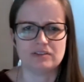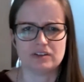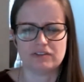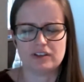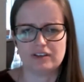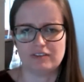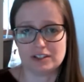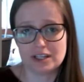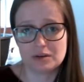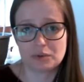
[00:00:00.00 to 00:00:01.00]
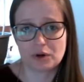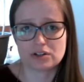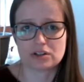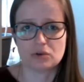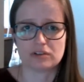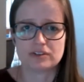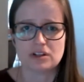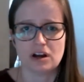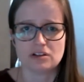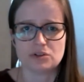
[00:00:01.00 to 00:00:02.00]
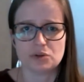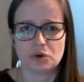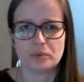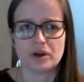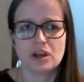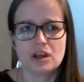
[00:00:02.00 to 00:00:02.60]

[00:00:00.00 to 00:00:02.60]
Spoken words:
even if it's in person or if it's on Zoom,